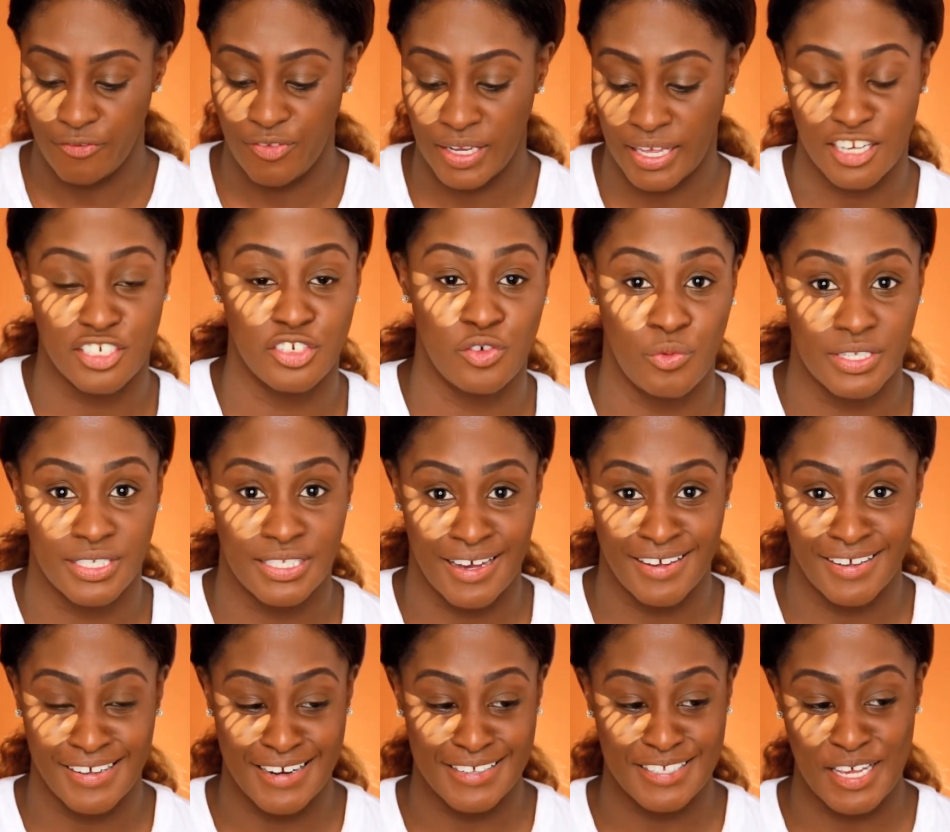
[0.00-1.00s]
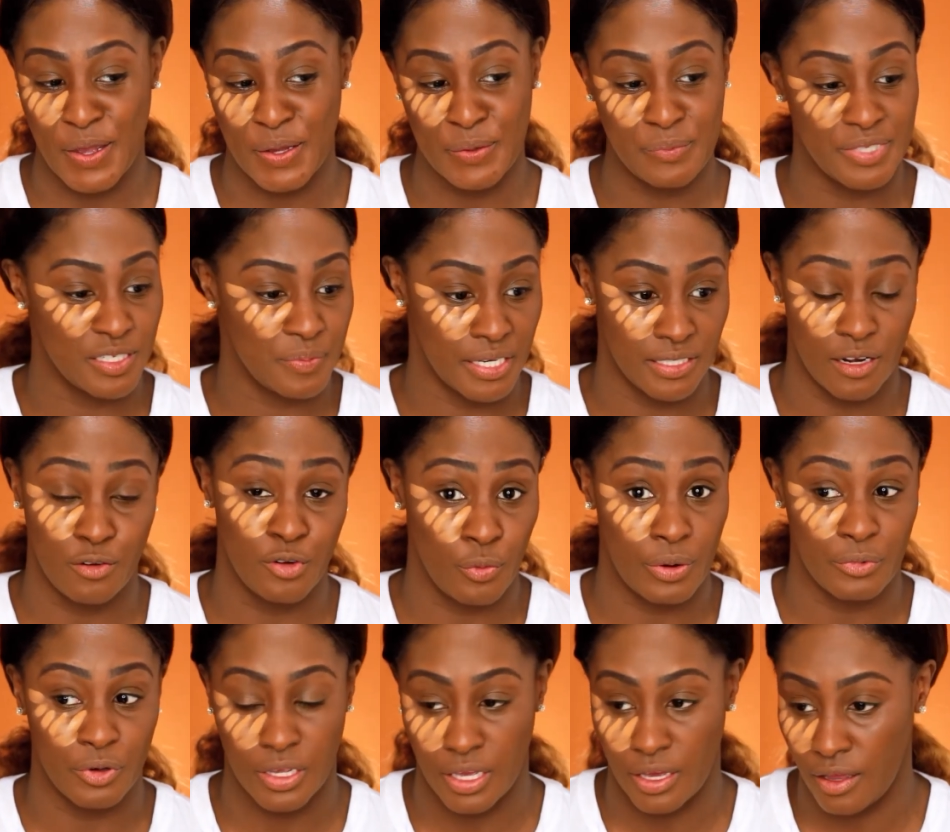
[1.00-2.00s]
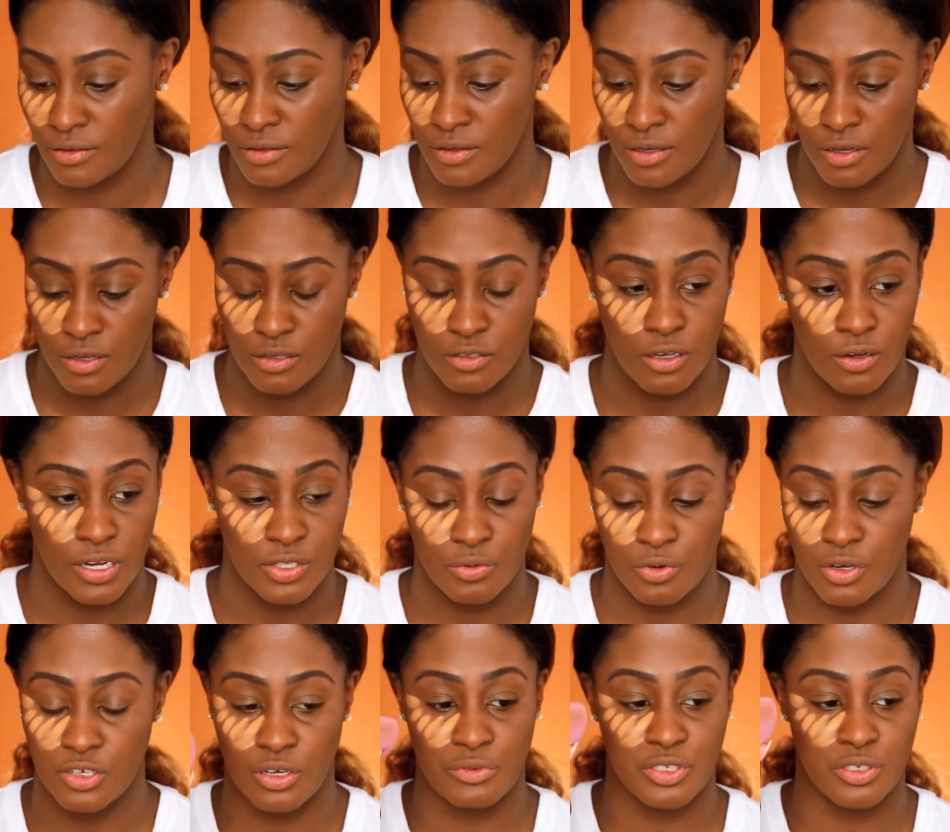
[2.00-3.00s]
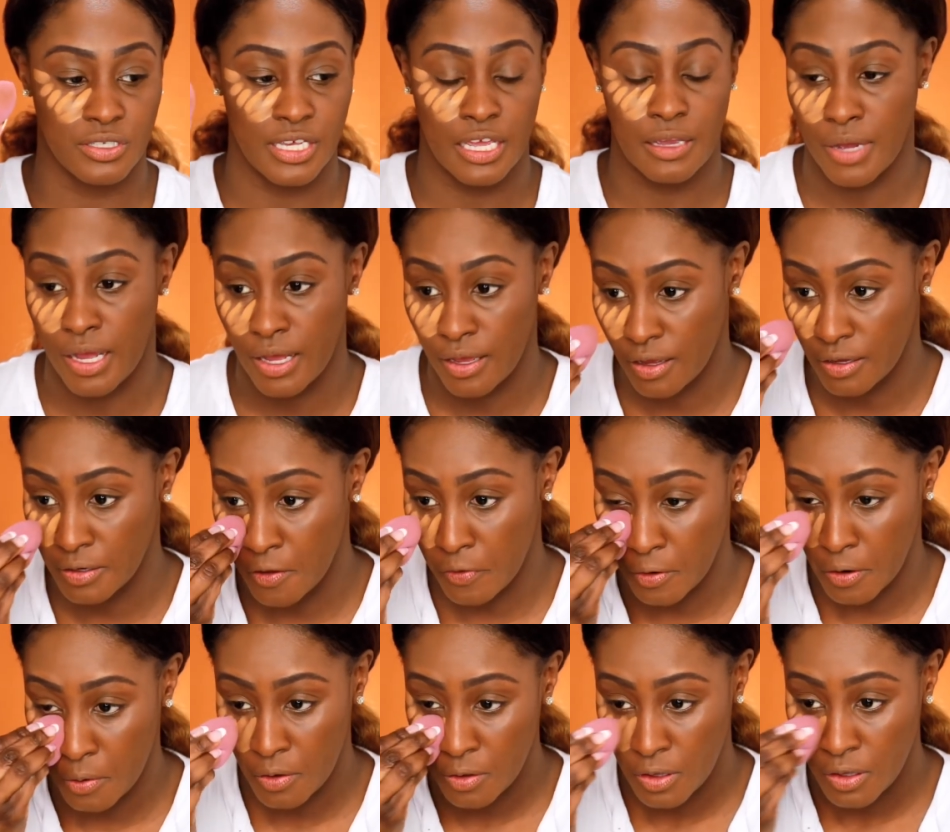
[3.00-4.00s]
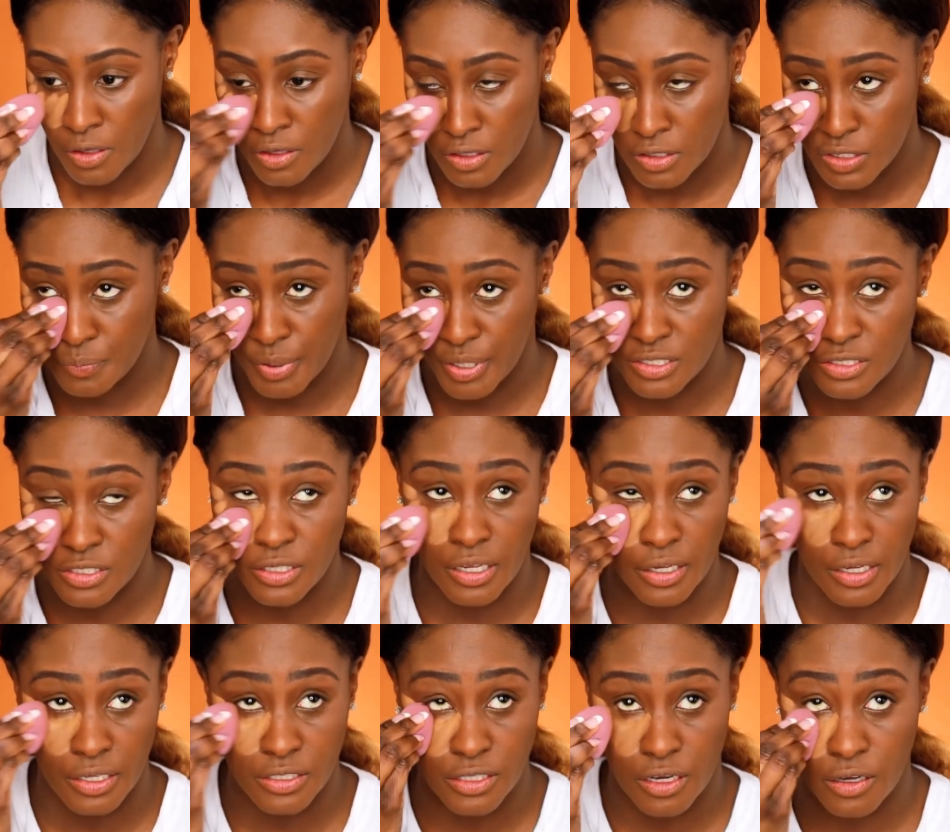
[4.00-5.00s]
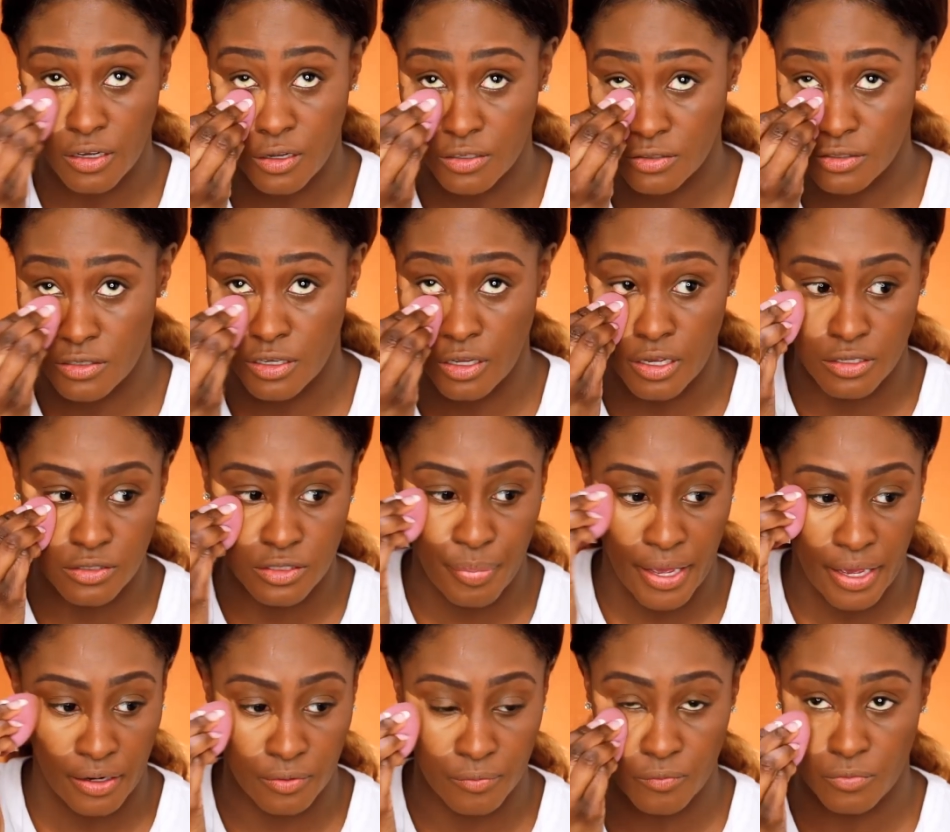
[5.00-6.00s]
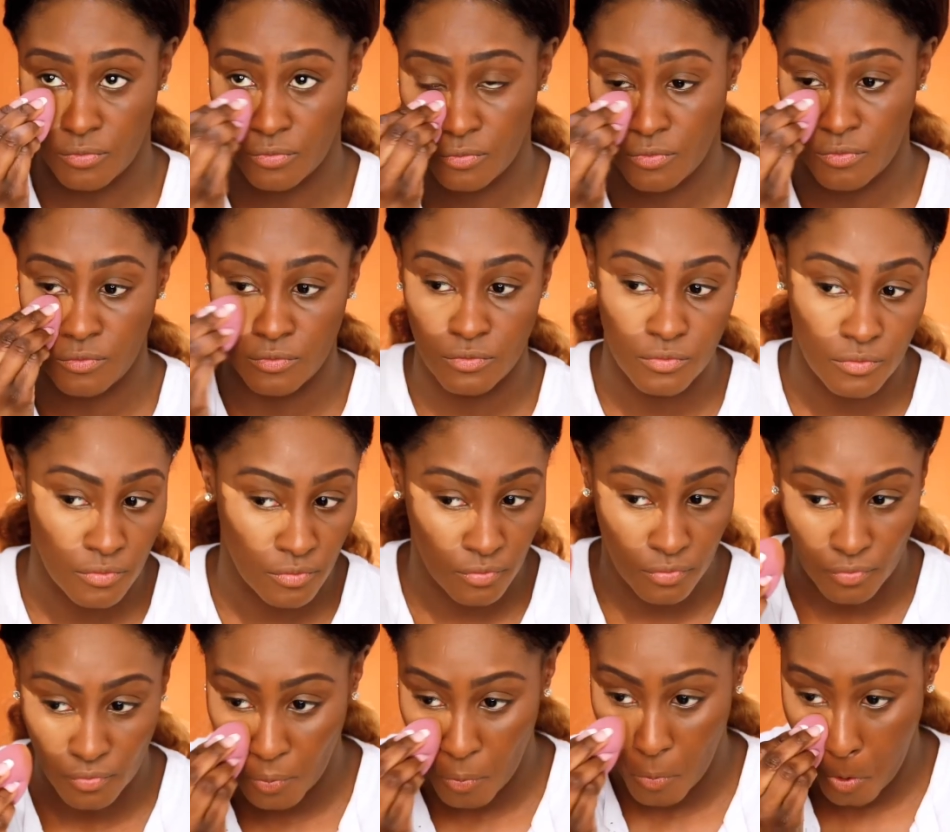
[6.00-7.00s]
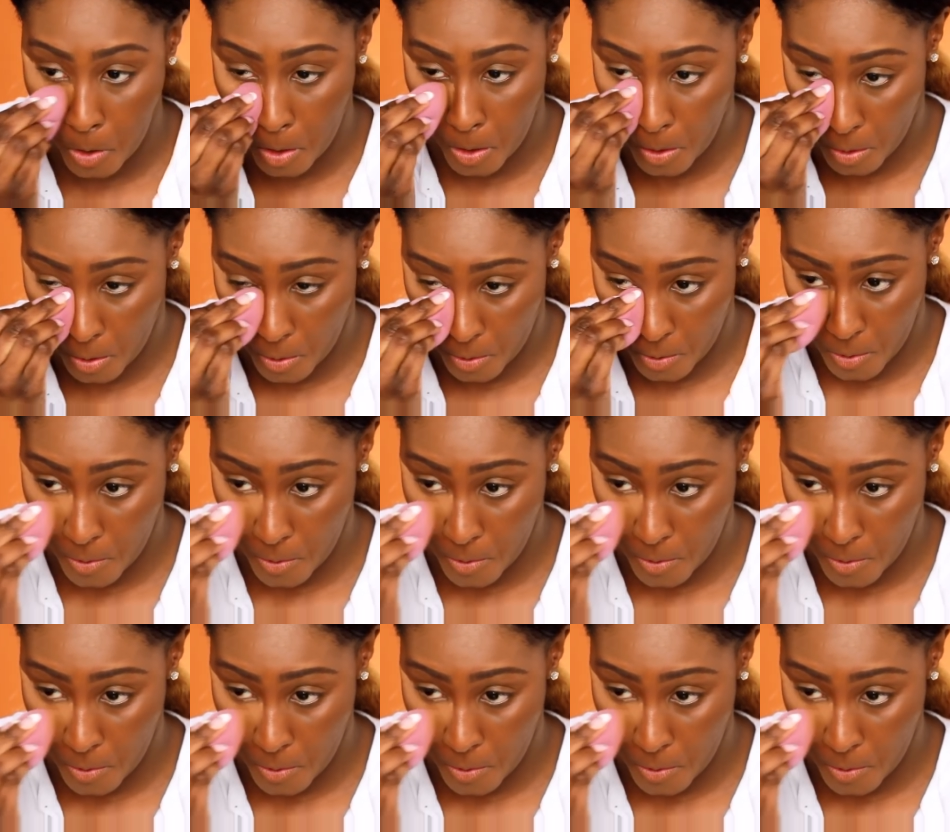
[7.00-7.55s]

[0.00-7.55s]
What I will say about this, it goes on very nicely and it blends nicely if you need a very thin coverage.